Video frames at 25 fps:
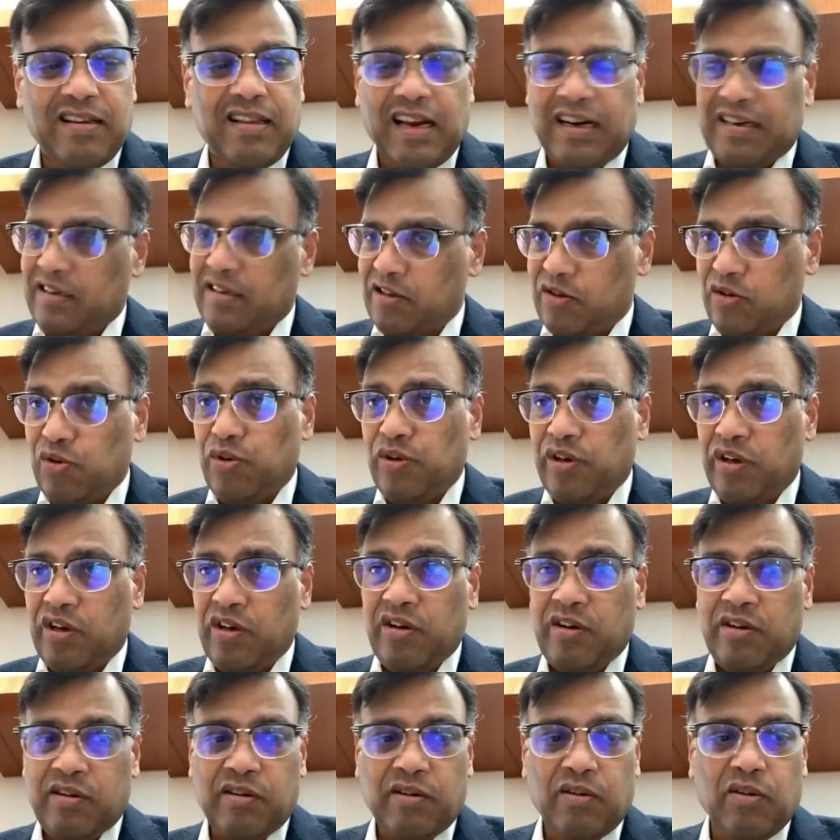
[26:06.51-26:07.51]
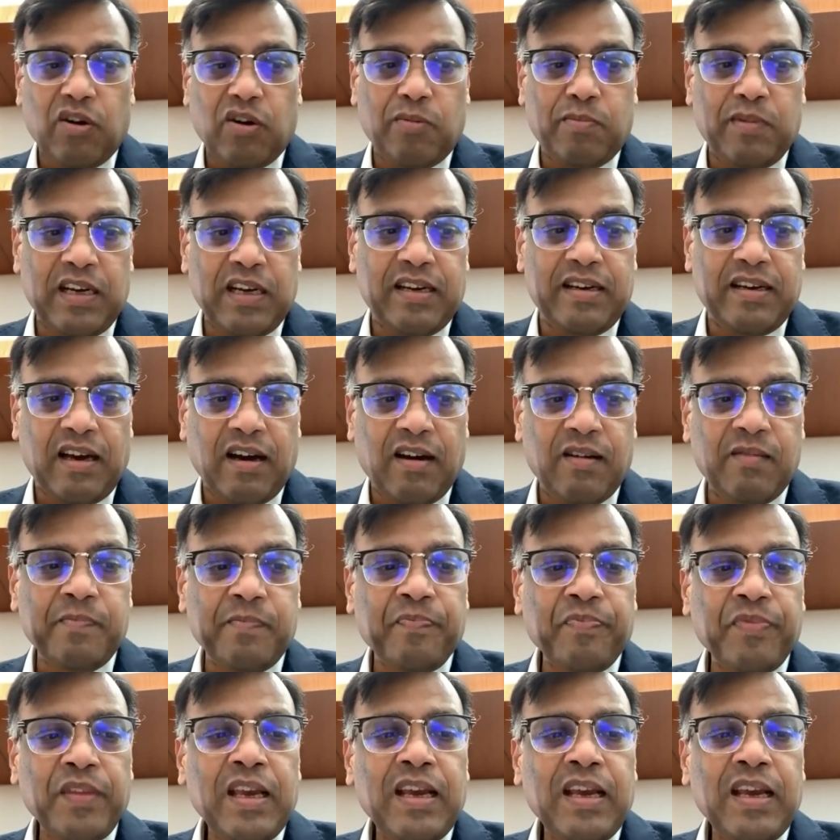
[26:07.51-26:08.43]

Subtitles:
that is going on globally now,